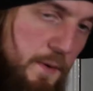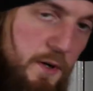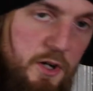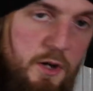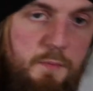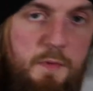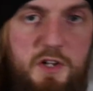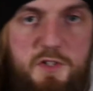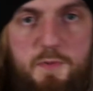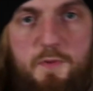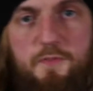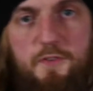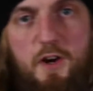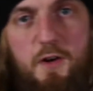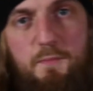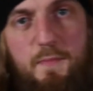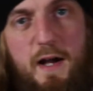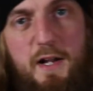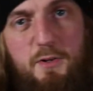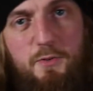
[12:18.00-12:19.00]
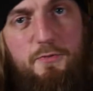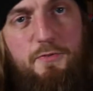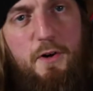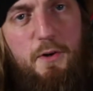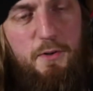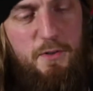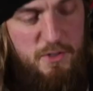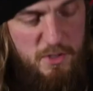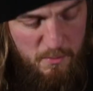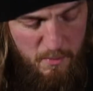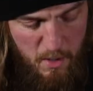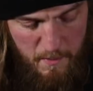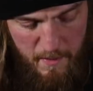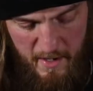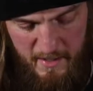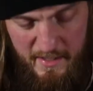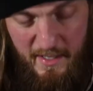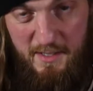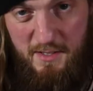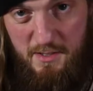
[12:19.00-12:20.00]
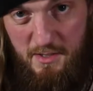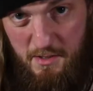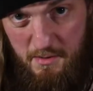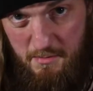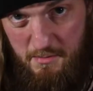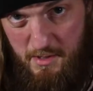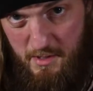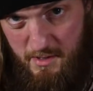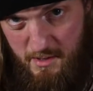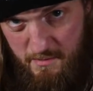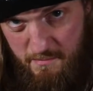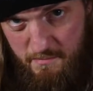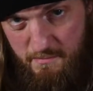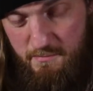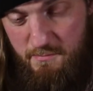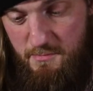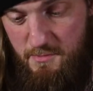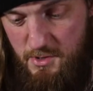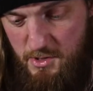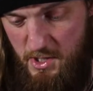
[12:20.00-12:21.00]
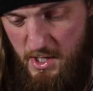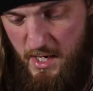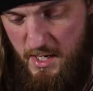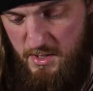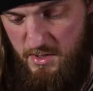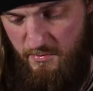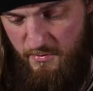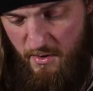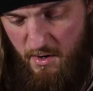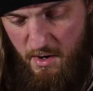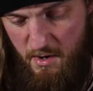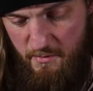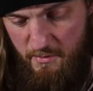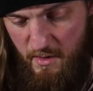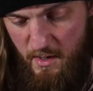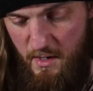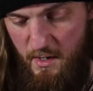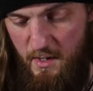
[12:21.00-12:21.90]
I much prefer manual focus on my Pentax Q to the GH5.